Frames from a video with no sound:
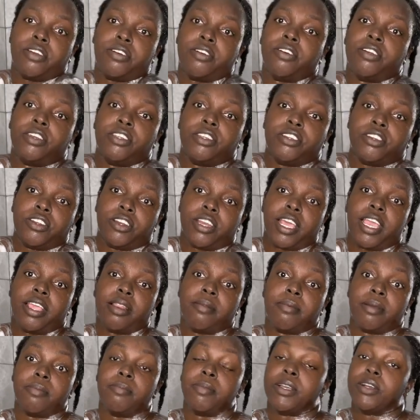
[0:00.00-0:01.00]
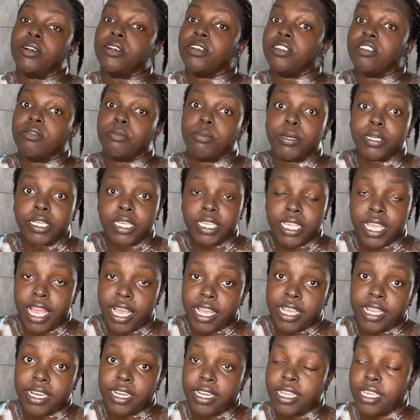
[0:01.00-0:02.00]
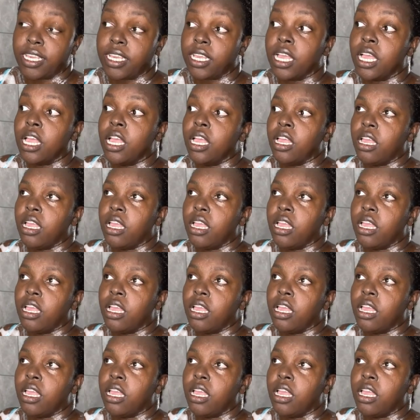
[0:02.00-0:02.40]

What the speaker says: conditioner because body acne